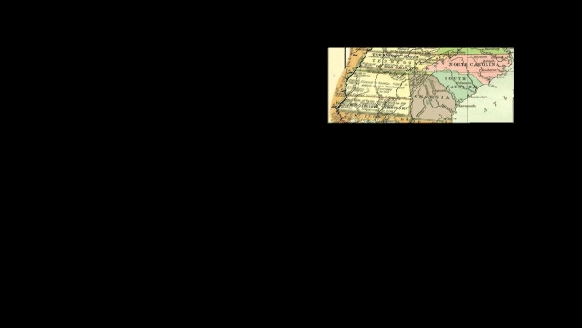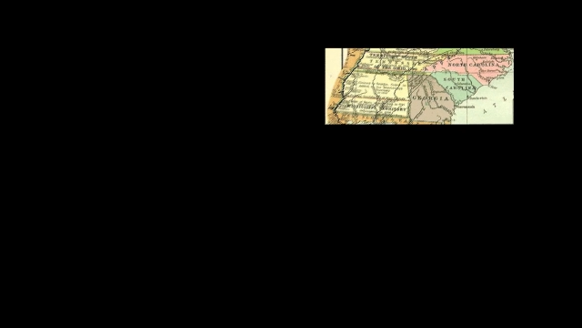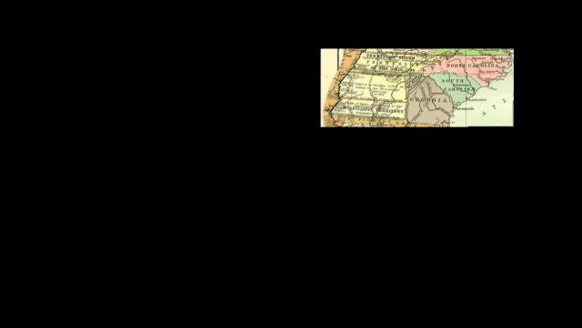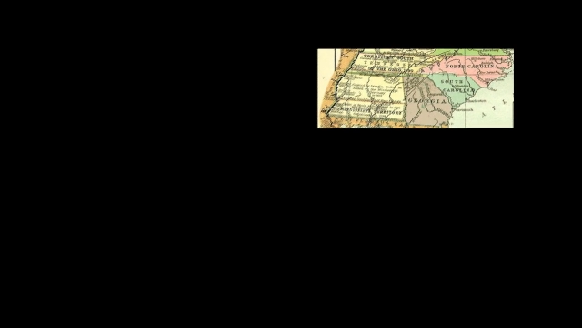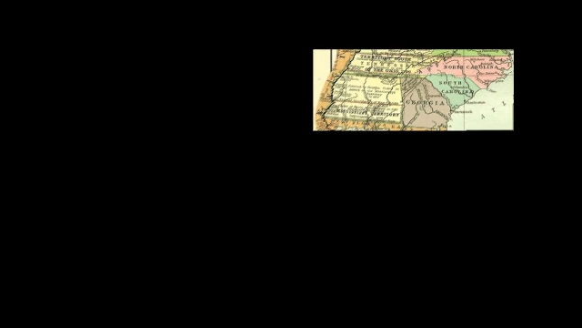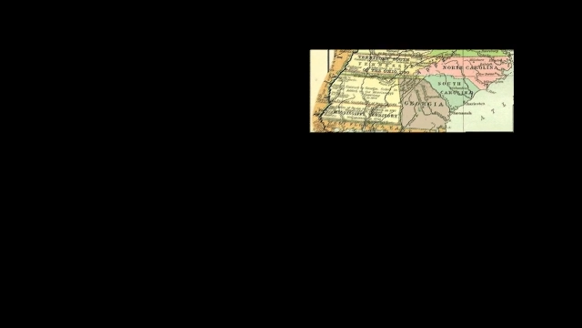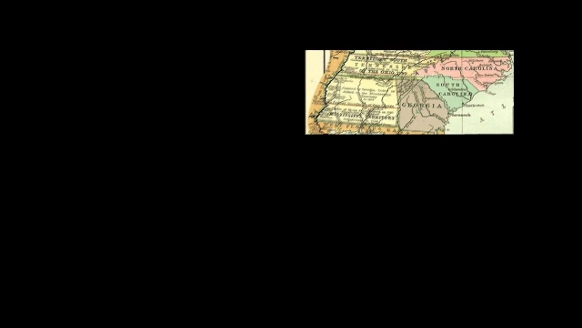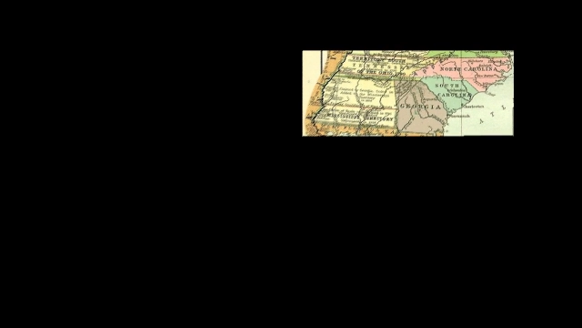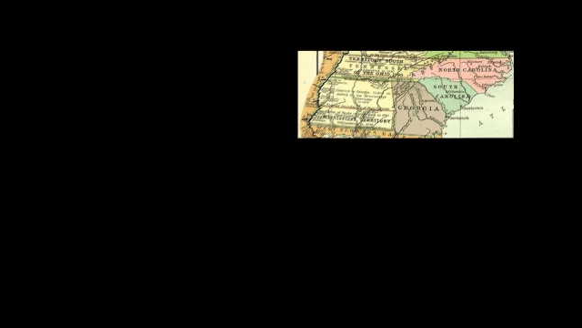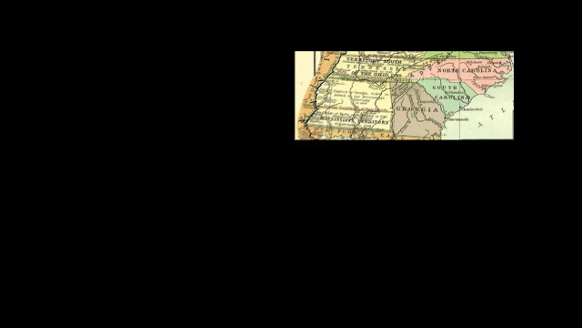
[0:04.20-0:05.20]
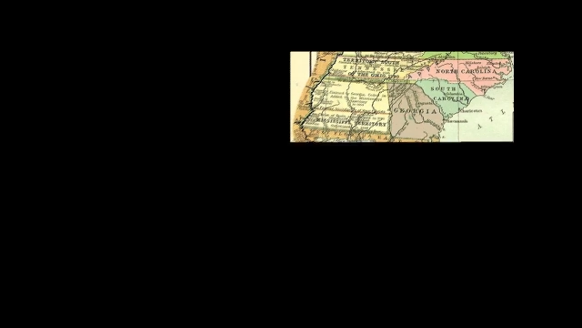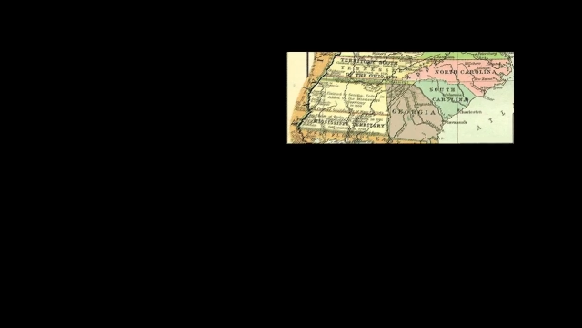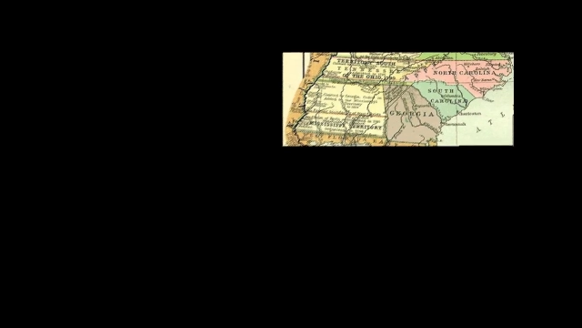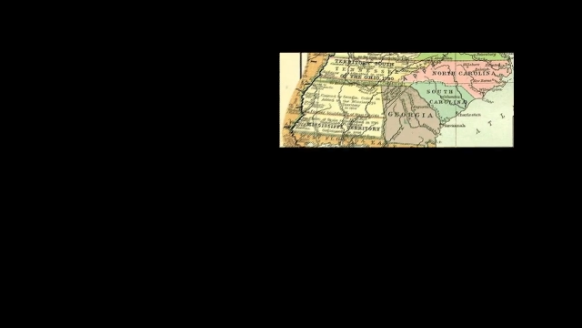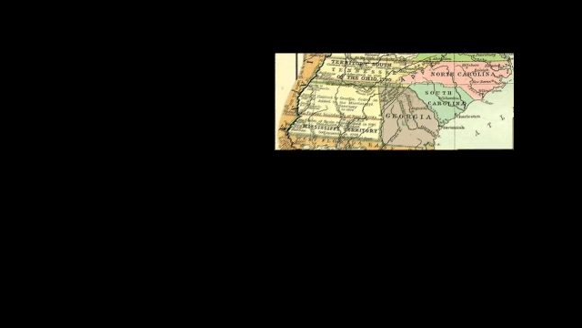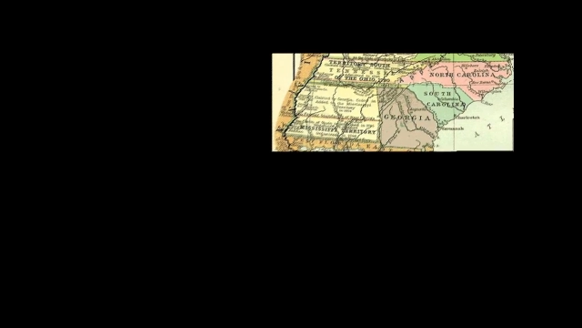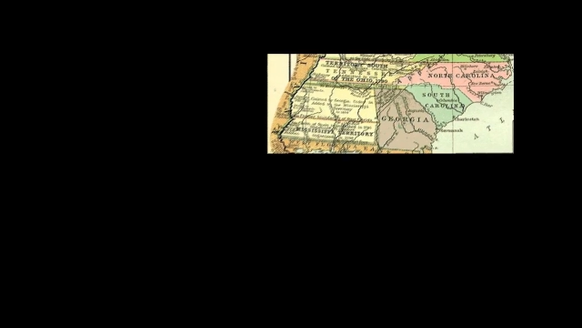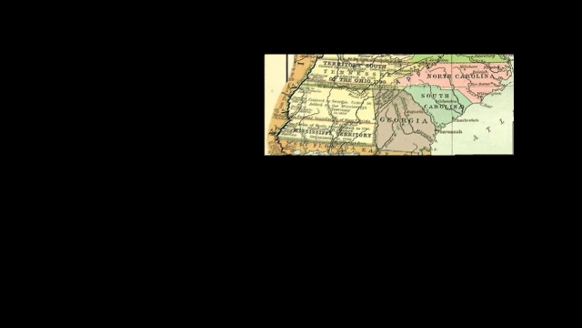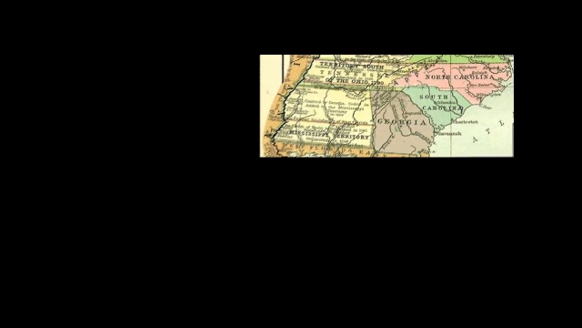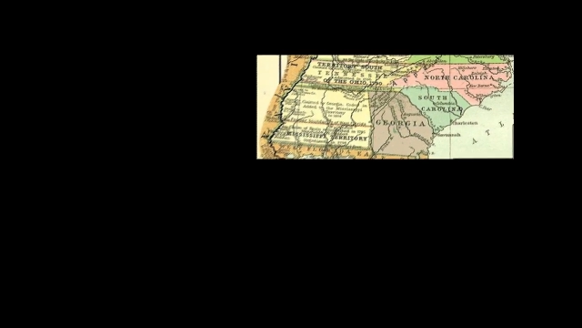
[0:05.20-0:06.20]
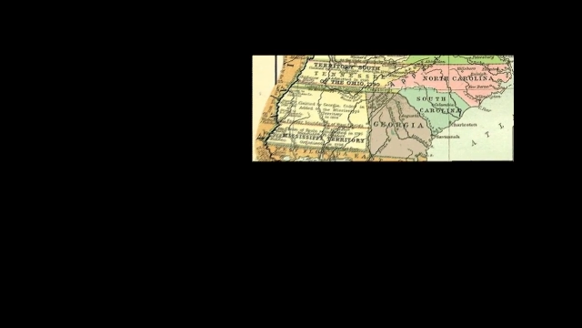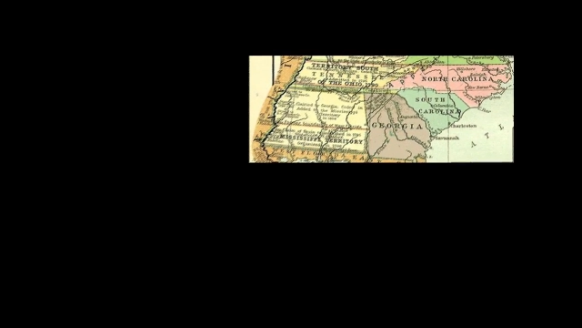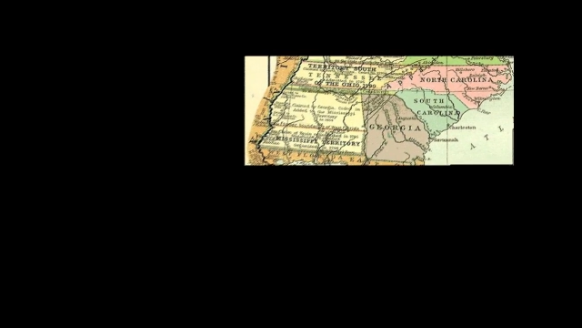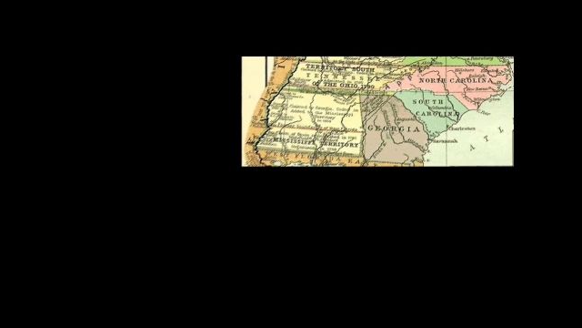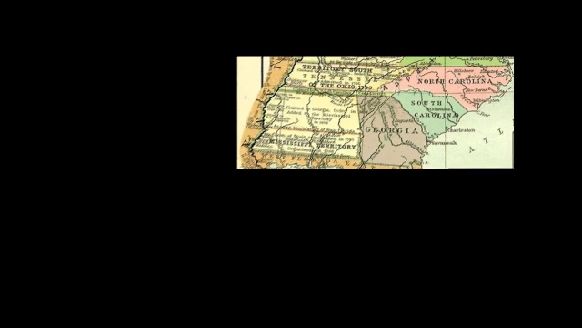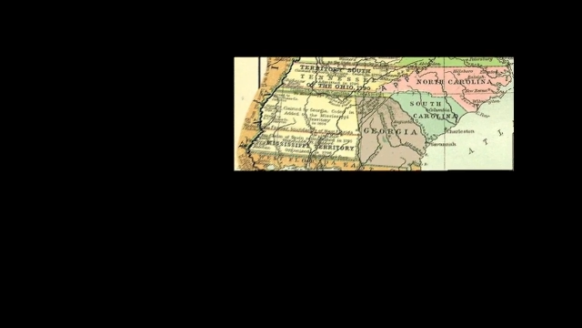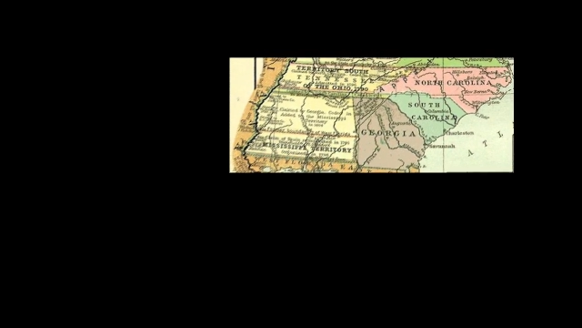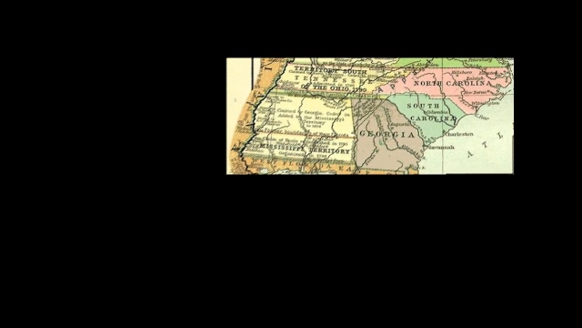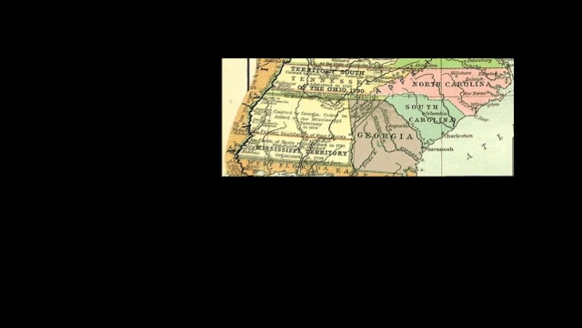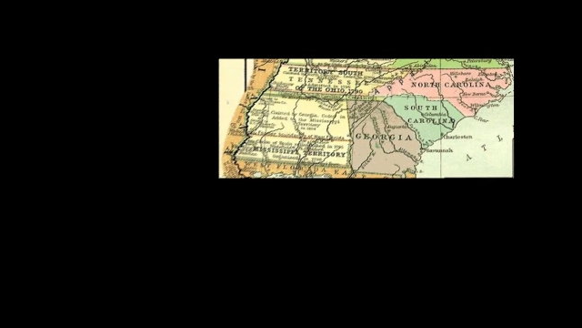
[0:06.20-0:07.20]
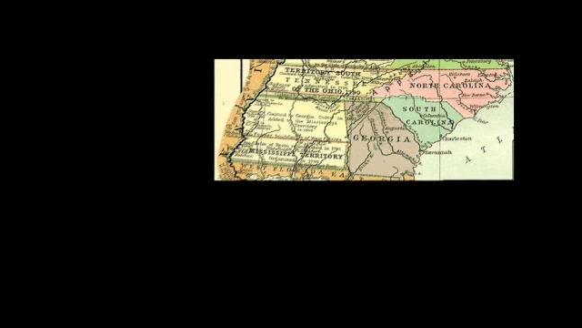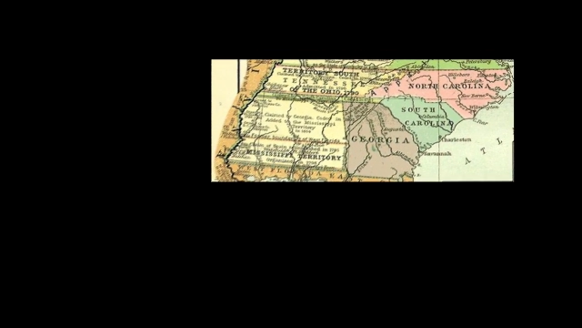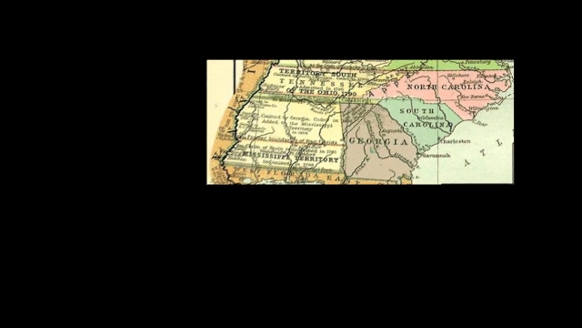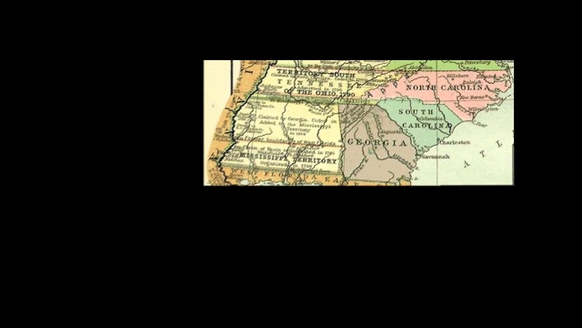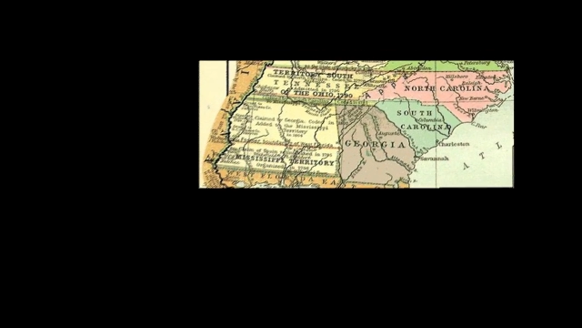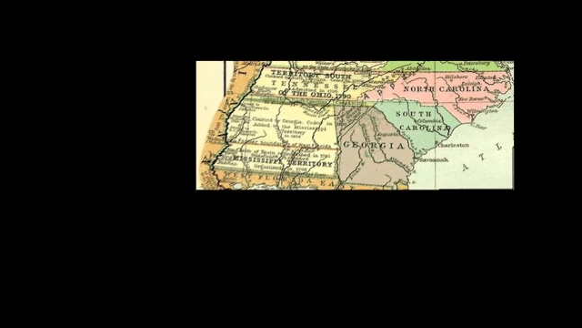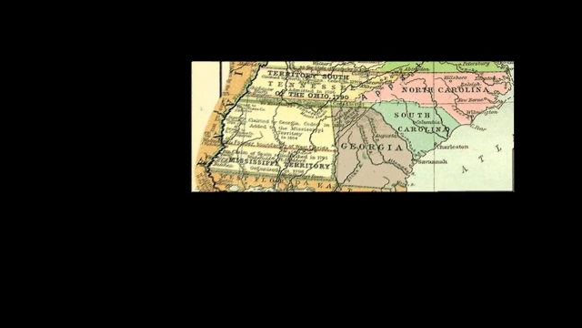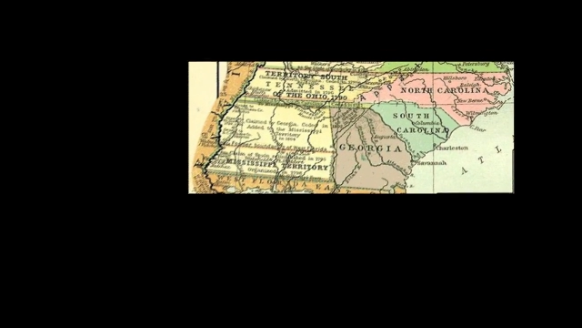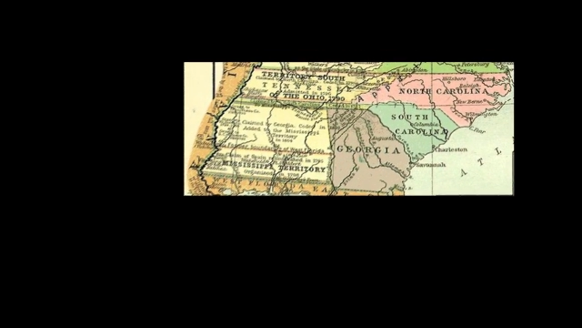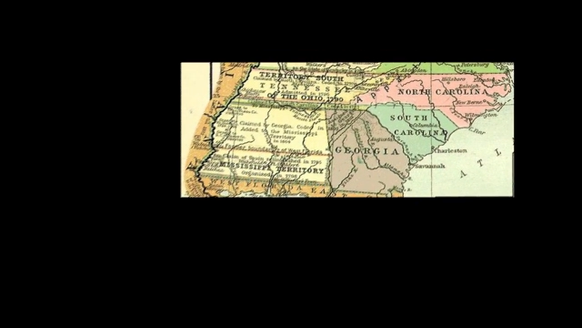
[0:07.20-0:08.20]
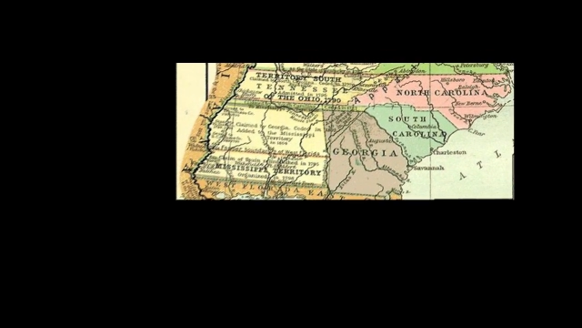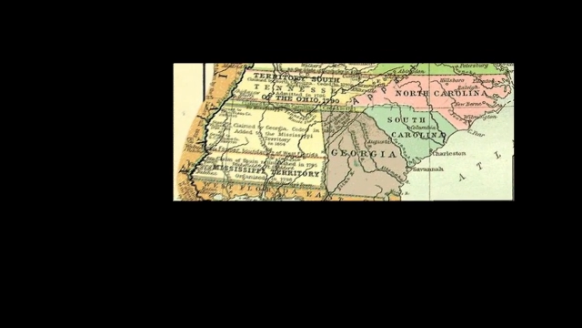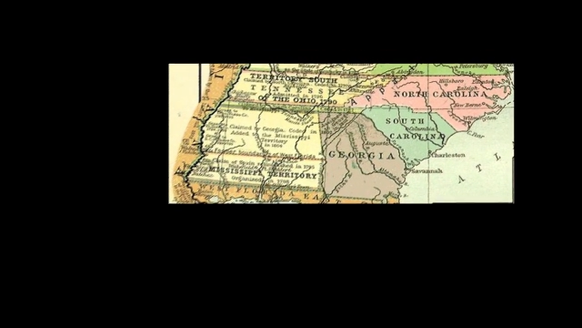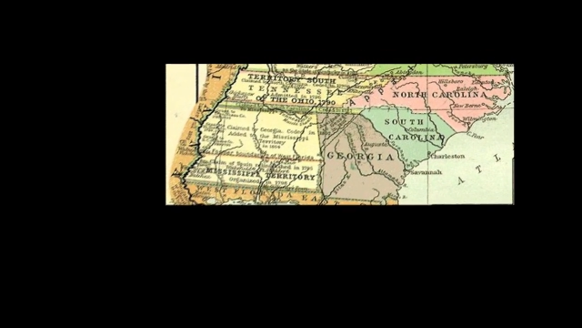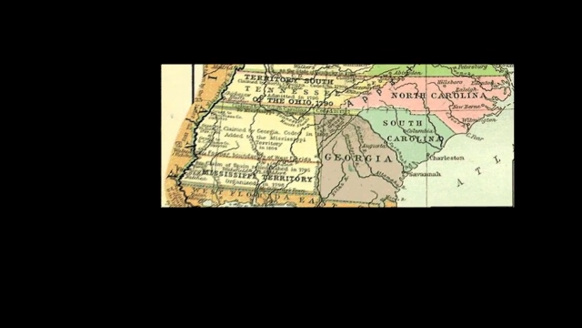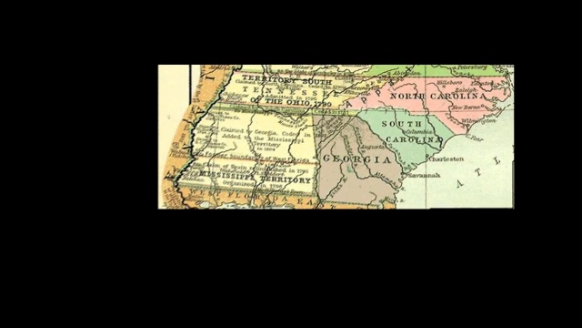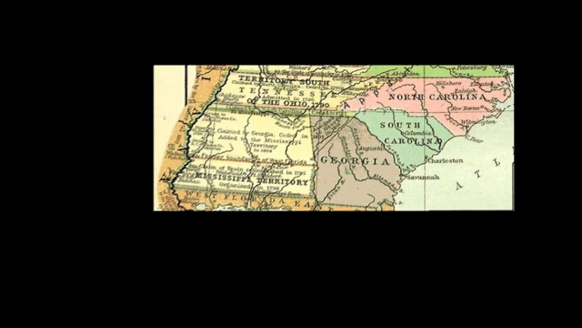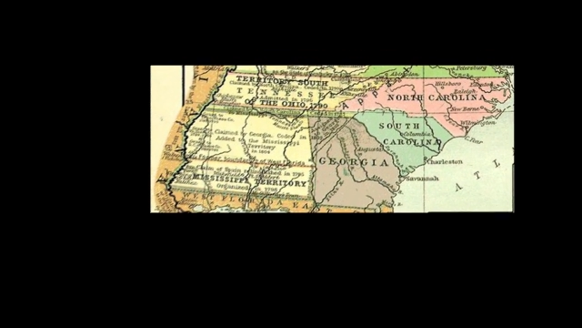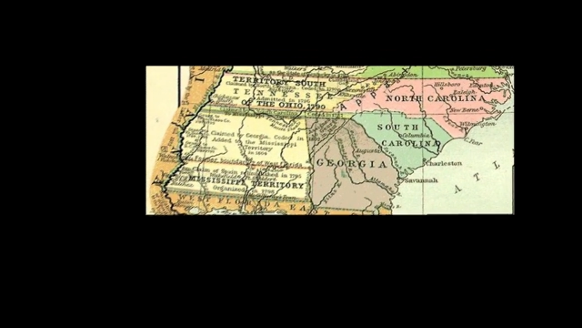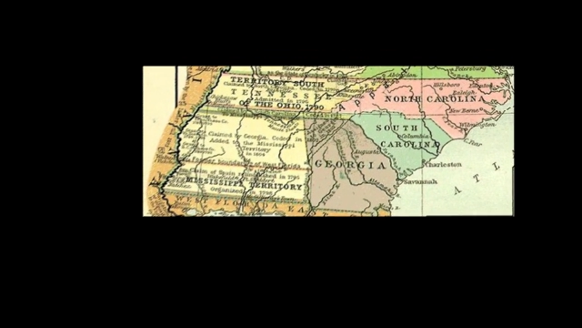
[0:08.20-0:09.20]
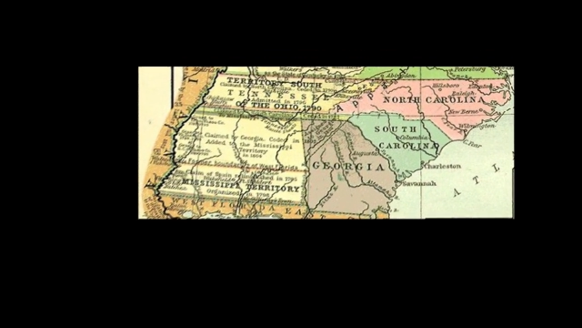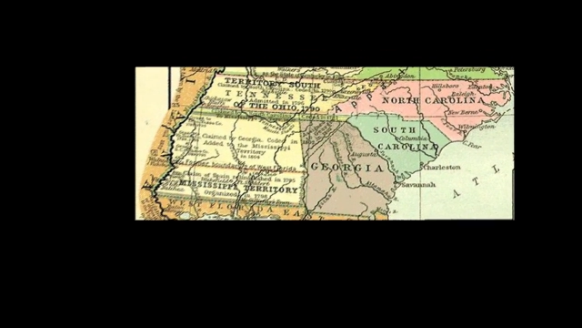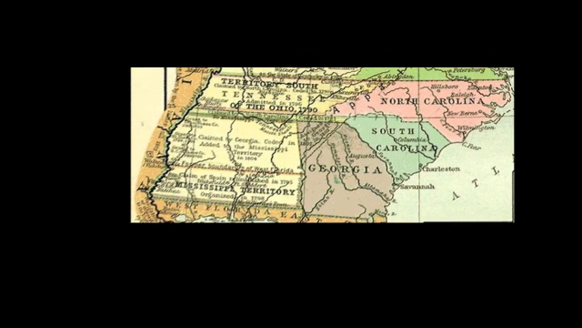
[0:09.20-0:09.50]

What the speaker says: No face is visible, so there are no lips to read.